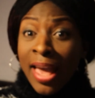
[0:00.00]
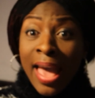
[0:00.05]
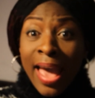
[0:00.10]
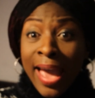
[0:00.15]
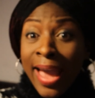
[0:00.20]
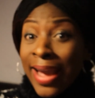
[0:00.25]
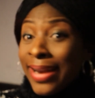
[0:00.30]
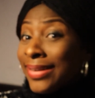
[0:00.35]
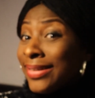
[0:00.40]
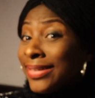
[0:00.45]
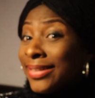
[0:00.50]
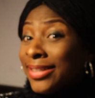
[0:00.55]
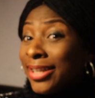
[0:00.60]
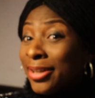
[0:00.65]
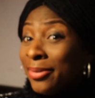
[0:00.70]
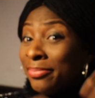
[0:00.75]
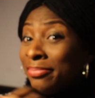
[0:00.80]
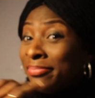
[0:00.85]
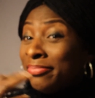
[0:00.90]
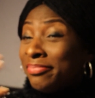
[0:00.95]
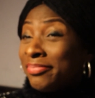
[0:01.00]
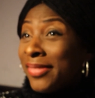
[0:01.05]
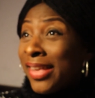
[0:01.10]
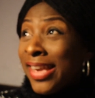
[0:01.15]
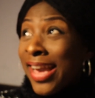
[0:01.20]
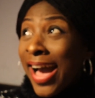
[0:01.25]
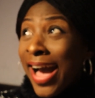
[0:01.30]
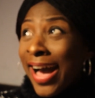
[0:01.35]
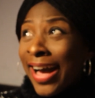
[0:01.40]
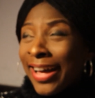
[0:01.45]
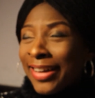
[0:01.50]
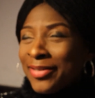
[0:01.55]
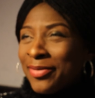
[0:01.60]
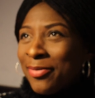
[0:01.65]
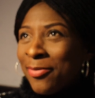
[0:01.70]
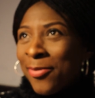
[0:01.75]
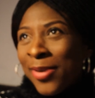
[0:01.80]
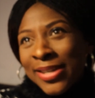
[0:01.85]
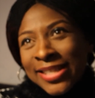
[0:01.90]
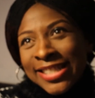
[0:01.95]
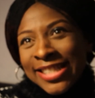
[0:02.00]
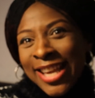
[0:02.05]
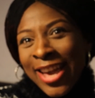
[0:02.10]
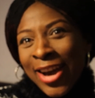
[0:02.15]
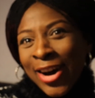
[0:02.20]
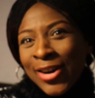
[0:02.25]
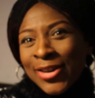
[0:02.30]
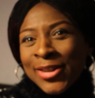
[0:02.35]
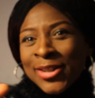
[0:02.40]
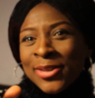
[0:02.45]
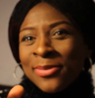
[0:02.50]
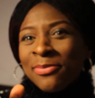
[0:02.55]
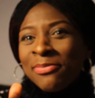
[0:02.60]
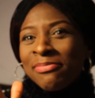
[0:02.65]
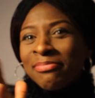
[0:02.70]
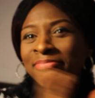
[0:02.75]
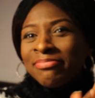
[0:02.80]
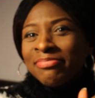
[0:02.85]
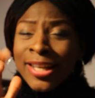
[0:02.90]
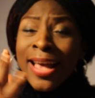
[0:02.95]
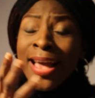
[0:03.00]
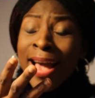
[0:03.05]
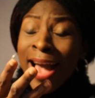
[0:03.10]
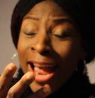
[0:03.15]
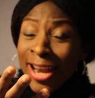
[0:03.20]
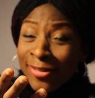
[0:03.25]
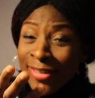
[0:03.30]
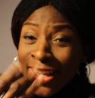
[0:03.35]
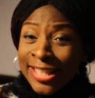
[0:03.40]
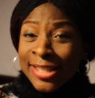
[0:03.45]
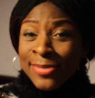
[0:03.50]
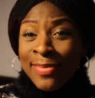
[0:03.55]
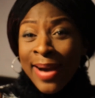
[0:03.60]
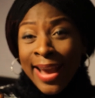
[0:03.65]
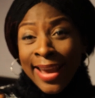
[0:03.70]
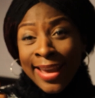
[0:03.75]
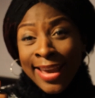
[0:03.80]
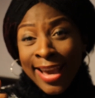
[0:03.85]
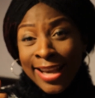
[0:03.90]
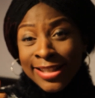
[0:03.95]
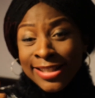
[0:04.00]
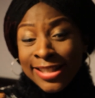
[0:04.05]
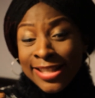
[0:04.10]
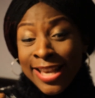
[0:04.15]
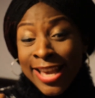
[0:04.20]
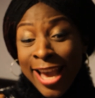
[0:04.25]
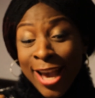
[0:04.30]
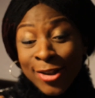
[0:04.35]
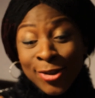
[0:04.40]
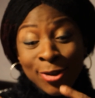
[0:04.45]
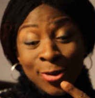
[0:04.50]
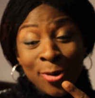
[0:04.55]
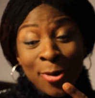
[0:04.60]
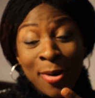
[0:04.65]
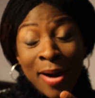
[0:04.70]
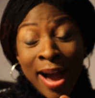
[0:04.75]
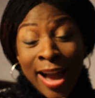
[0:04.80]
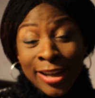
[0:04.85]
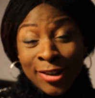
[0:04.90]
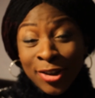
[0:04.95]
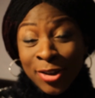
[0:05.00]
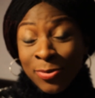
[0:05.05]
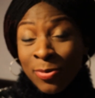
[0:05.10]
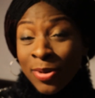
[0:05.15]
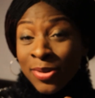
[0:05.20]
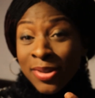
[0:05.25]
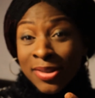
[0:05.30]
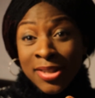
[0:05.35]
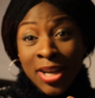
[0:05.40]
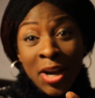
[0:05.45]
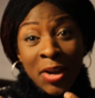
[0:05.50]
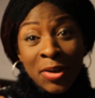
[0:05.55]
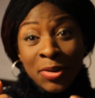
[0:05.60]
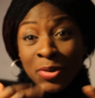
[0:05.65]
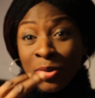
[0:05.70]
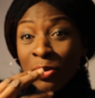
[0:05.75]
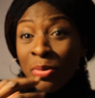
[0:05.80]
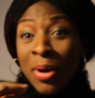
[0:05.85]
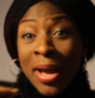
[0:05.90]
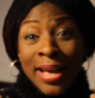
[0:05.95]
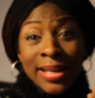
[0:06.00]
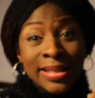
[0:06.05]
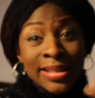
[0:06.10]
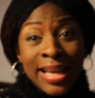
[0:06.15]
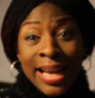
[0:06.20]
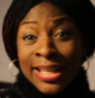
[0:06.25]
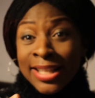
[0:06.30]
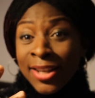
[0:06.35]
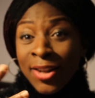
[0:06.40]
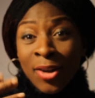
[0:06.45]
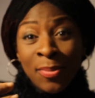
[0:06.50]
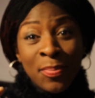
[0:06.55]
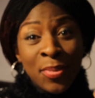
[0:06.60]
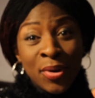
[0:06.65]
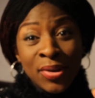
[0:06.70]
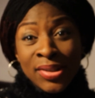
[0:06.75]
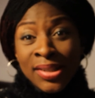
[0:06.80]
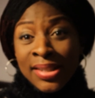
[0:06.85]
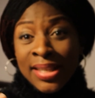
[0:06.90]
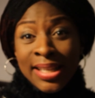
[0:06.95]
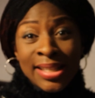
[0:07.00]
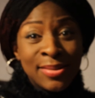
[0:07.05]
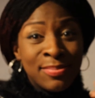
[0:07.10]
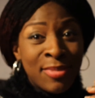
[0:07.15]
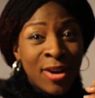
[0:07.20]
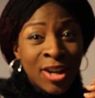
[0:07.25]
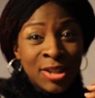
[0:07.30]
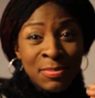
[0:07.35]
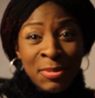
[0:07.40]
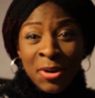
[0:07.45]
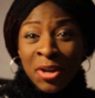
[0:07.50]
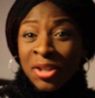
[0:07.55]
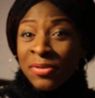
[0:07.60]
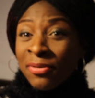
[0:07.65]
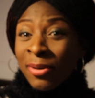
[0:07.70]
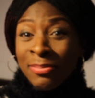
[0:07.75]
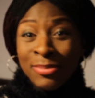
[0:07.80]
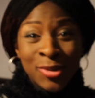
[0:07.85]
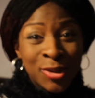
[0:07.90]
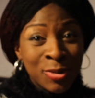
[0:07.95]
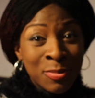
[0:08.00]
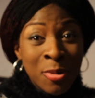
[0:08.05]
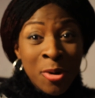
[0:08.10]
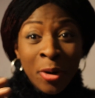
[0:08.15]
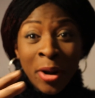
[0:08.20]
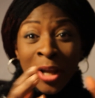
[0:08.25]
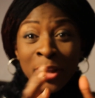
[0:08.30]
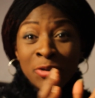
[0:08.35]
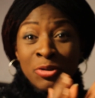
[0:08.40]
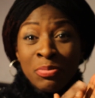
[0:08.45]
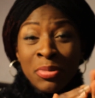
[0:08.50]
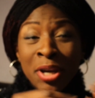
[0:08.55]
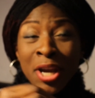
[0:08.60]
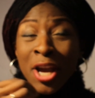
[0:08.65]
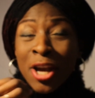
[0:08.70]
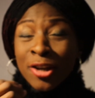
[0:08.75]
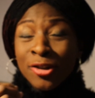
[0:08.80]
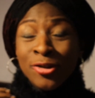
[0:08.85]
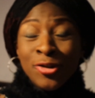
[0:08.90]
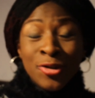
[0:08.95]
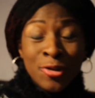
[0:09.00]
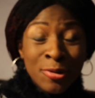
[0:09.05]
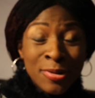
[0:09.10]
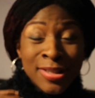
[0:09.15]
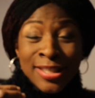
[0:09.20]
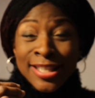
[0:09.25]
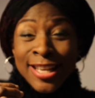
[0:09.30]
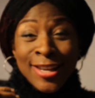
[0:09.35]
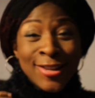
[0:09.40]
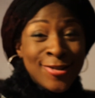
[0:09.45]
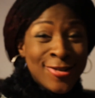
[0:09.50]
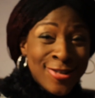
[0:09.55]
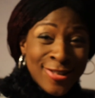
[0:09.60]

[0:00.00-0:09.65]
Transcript: And yeah, what else? I rest my case here. So I just want to tell you to tighten up your seatbelt, because from tomorrow it will be juicy.